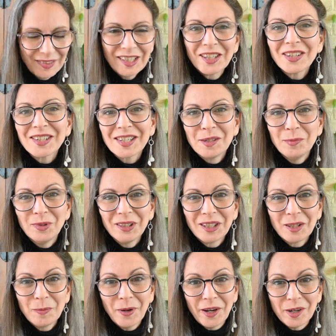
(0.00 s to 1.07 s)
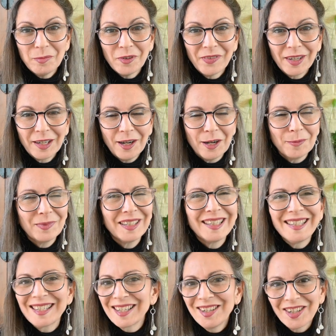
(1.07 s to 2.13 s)
The other symbol at the bottom of the cup,
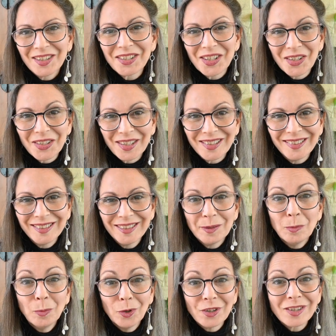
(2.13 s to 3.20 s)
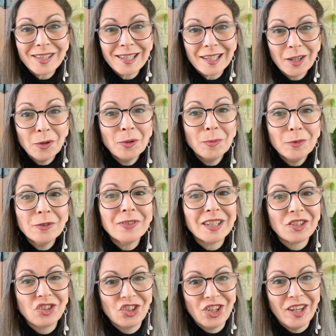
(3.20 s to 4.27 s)
it's another turtle. More
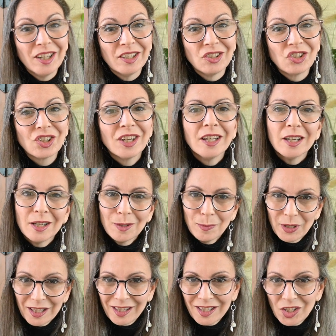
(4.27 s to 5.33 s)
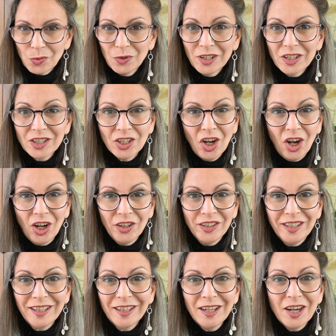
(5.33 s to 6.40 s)
slow-moving change, but this one is
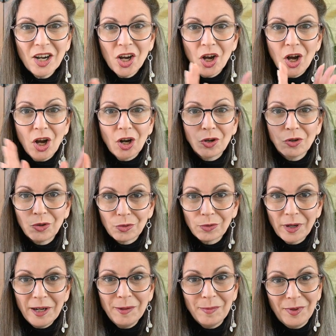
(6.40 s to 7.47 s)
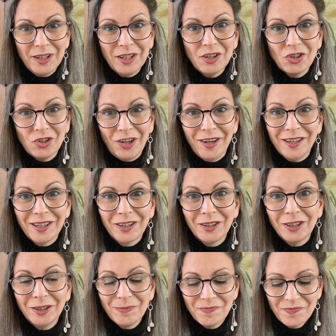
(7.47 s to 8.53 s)
hauling a great big
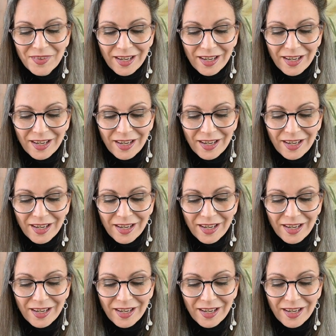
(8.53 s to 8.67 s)
triangle.